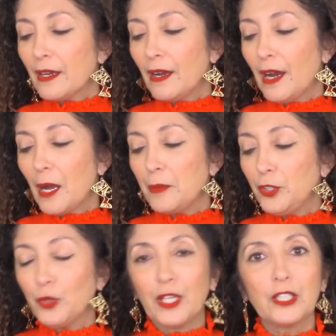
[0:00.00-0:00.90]
Um,
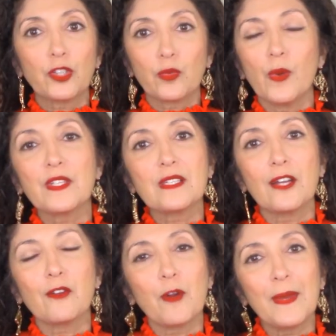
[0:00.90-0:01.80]
you can throw this
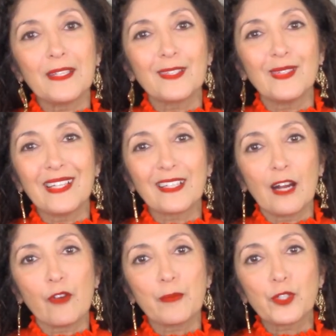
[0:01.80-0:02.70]
on over a bathing suit as a
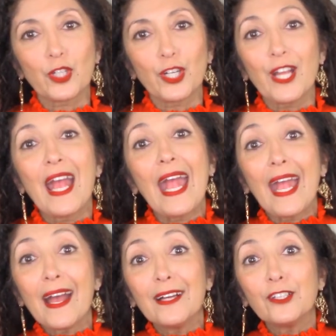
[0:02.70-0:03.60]
cover-up skirt,
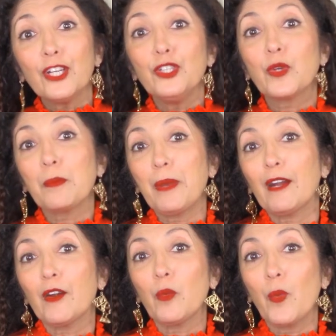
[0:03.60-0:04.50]
and you can
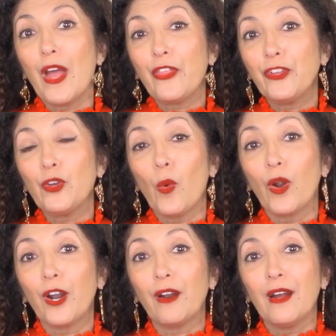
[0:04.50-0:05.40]
pair it with
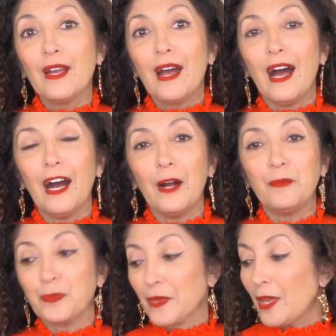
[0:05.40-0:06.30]
your
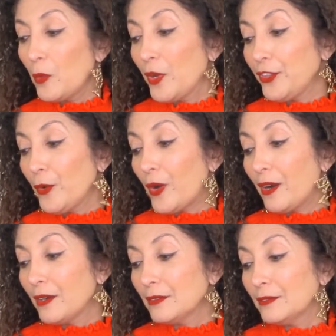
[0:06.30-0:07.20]
um, with
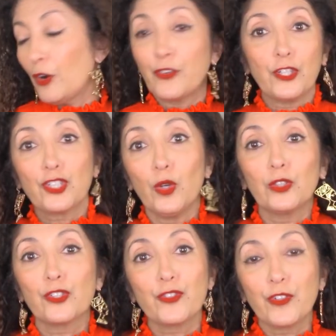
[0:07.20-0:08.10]
your over your
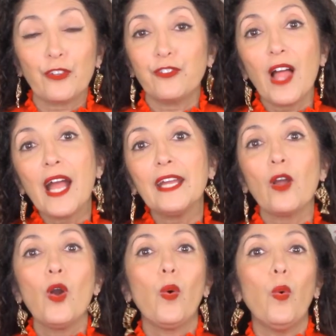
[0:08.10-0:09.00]
shoulders for the flight,
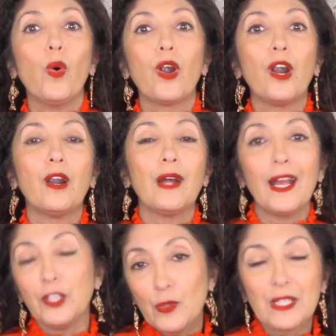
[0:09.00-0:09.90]
or
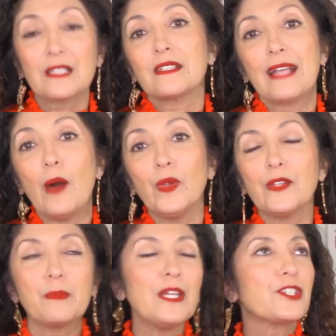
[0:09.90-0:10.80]
use it as a towel
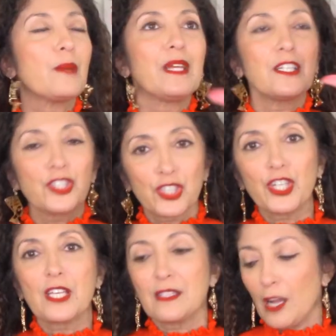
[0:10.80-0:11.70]
on the beach. I mean, it's
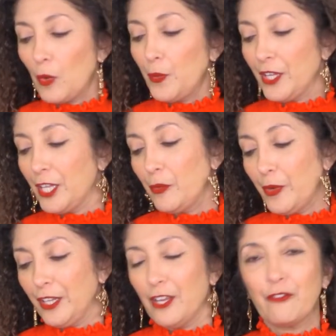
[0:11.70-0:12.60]
just a really,
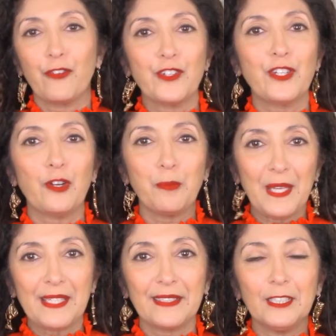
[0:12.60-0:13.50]
really versatile
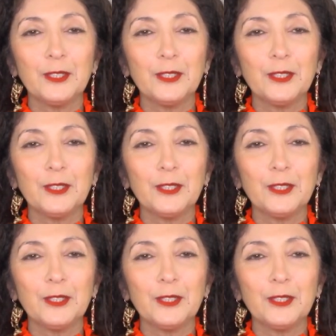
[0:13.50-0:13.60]
piece.